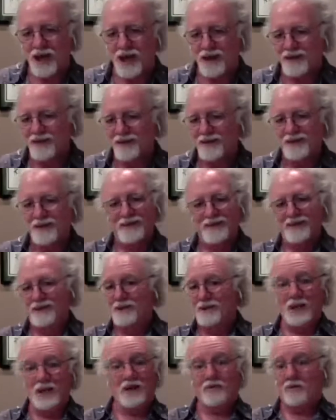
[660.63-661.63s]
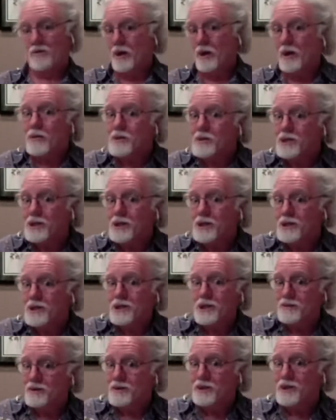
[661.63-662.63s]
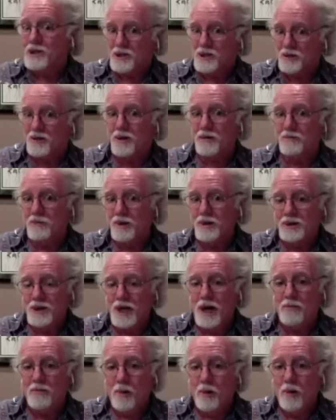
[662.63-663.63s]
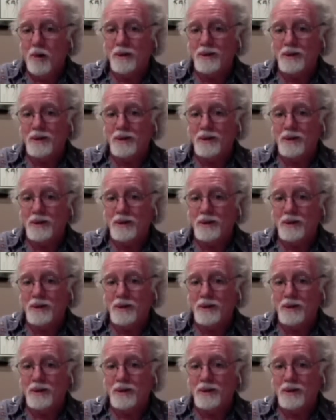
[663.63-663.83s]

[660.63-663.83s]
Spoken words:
that is that a frequency that's even discernible at that